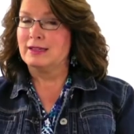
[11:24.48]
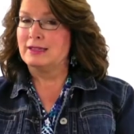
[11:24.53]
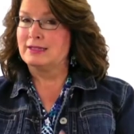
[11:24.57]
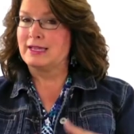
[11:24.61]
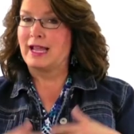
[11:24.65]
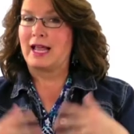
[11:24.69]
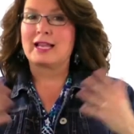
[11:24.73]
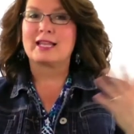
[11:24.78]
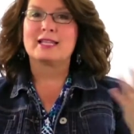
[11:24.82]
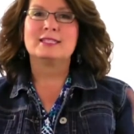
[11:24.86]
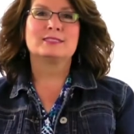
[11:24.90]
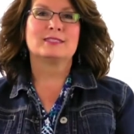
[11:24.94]

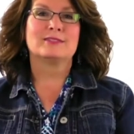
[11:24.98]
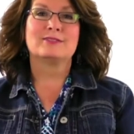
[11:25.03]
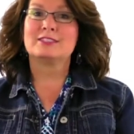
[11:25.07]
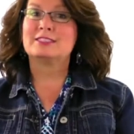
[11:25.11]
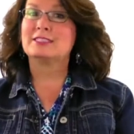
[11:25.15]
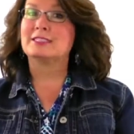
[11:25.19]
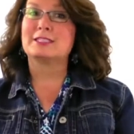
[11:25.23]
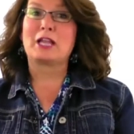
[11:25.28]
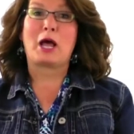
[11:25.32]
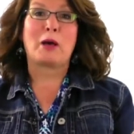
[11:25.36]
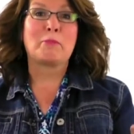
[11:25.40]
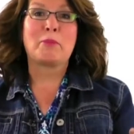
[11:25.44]
Now listen,
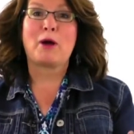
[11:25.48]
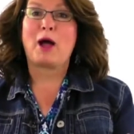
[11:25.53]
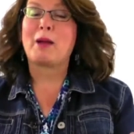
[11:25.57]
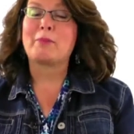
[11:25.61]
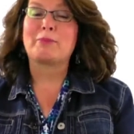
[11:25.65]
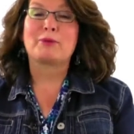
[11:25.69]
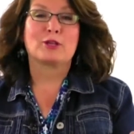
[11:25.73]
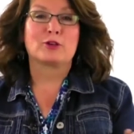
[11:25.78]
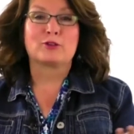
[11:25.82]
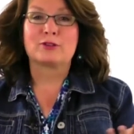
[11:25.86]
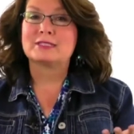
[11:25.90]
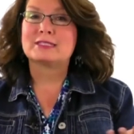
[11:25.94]
this is not
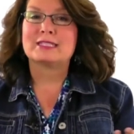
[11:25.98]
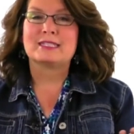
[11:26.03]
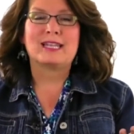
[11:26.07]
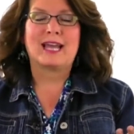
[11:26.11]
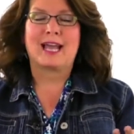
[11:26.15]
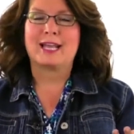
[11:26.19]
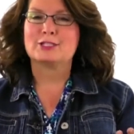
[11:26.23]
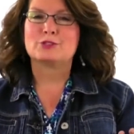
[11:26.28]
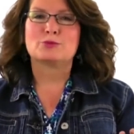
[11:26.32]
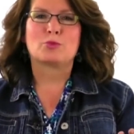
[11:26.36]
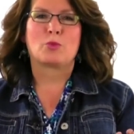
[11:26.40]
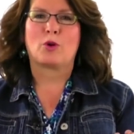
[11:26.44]
popular in
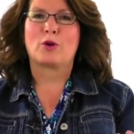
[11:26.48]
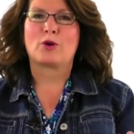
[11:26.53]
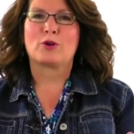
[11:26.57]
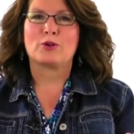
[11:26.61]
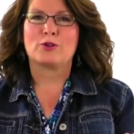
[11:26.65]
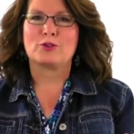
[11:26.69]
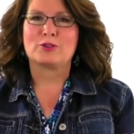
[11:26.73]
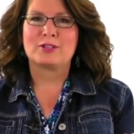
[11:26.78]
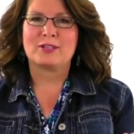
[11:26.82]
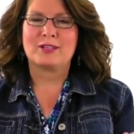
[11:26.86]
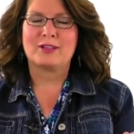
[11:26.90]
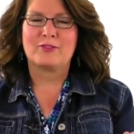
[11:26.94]
today's
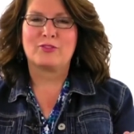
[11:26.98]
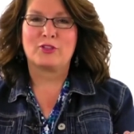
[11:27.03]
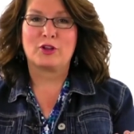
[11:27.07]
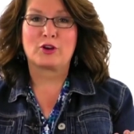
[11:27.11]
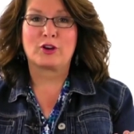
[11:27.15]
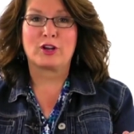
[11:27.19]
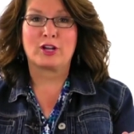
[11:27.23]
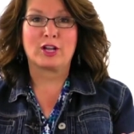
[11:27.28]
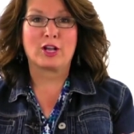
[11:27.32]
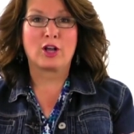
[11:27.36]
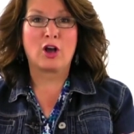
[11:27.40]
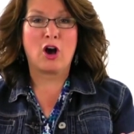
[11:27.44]
world. They're
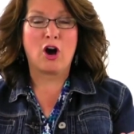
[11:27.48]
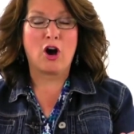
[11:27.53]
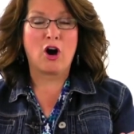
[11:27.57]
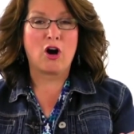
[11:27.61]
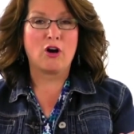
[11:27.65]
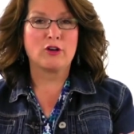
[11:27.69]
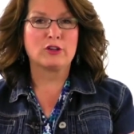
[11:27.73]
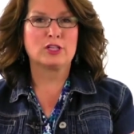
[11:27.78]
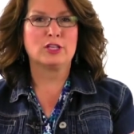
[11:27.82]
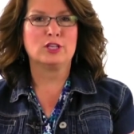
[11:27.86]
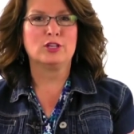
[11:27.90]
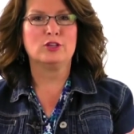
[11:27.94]
going to
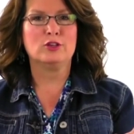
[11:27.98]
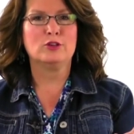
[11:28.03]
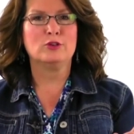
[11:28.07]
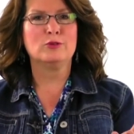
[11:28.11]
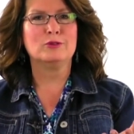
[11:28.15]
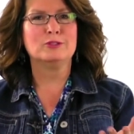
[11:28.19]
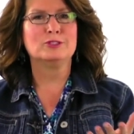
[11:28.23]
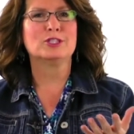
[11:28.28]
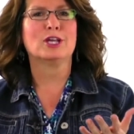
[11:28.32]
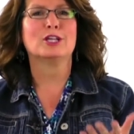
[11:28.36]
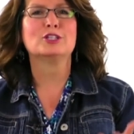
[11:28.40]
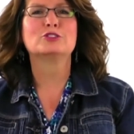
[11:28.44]
call
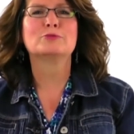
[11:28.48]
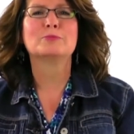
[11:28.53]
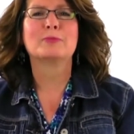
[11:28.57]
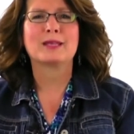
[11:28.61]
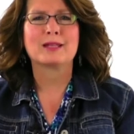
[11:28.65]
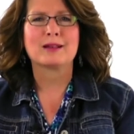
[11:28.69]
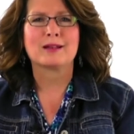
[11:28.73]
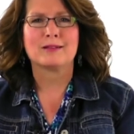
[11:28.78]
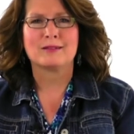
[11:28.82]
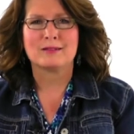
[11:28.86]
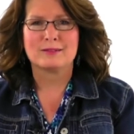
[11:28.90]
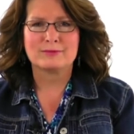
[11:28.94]
you
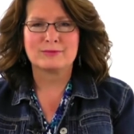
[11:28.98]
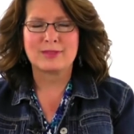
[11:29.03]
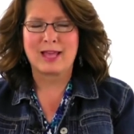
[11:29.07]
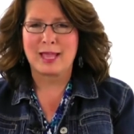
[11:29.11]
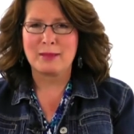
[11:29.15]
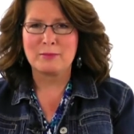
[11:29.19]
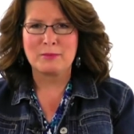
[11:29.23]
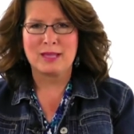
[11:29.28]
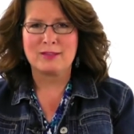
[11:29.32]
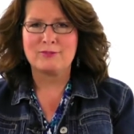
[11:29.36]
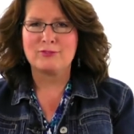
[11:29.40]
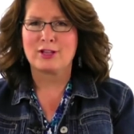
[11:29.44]
judgmental.
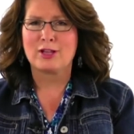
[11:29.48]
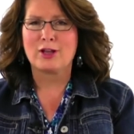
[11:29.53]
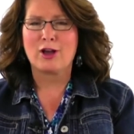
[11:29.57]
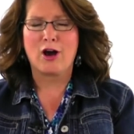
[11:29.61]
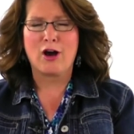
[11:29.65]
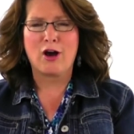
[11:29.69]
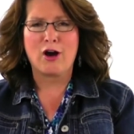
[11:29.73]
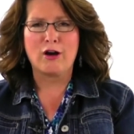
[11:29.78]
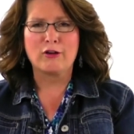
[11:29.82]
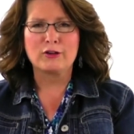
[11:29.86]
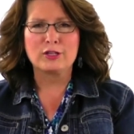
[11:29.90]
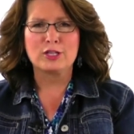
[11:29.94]
They may even
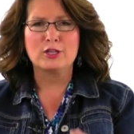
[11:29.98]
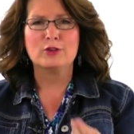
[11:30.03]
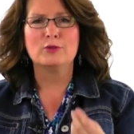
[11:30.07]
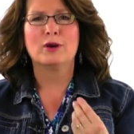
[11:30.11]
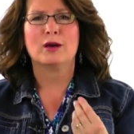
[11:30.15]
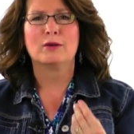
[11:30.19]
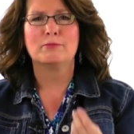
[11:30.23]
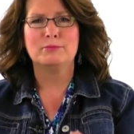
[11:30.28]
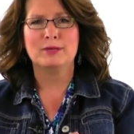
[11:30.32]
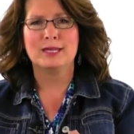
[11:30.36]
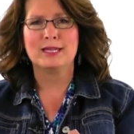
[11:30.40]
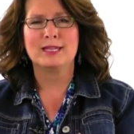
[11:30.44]
call you
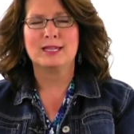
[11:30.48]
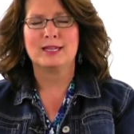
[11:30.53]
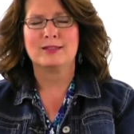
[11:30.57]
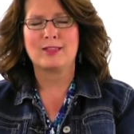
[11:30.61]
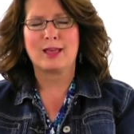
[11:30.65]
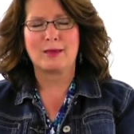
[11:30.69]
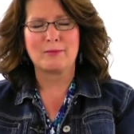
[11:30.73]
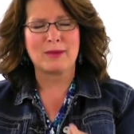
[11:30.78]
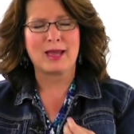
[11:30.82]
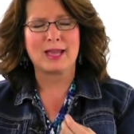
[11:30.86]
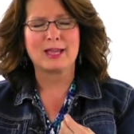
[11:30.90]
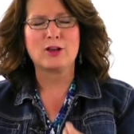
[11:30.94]
a bigot.
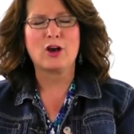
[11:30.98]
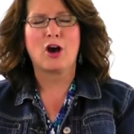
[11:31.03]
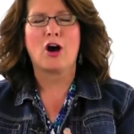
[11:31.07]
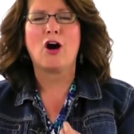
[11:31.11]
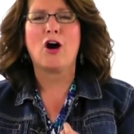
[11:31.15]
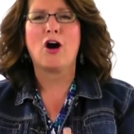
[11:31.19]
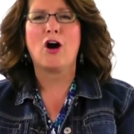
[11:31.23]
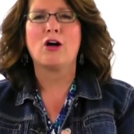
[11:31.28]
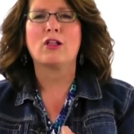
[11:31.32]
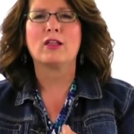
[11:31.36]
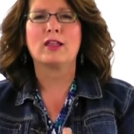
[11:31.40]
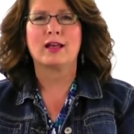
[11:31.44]
They may
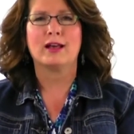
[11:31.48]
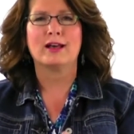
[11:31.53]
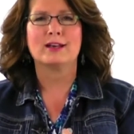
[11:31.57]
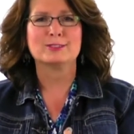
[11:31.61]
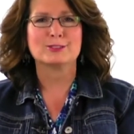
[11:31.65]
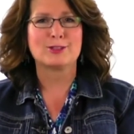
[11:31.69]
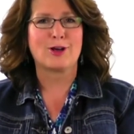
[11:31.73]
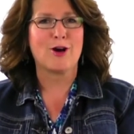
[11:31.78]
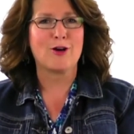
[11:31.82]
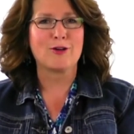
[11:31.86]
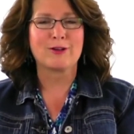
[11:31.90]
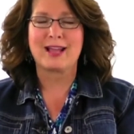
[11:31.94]
call
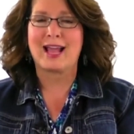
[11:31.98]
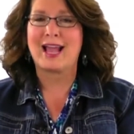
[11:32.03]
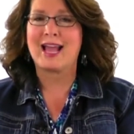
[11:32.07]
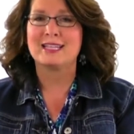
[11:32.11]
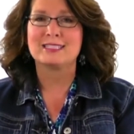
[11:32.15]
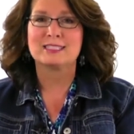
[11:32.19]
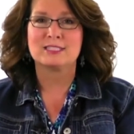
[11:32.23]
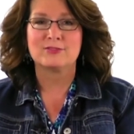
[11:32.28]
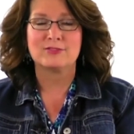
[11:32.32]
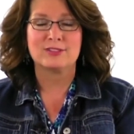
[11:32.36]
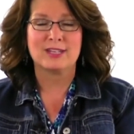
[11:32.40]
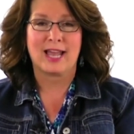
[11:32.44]
us all
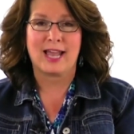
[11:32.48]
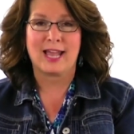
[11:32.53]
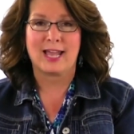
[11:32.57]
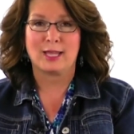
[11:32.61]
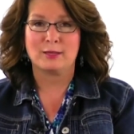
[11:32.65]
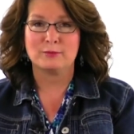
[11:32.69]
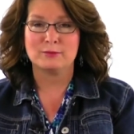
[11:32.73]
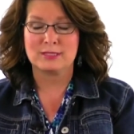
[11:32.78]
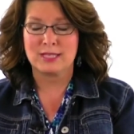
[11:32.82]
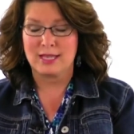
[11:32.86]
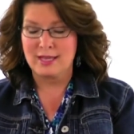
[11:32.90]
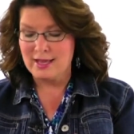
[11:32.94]
kinds of
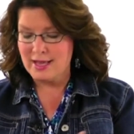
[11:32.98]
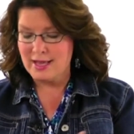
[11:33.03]
names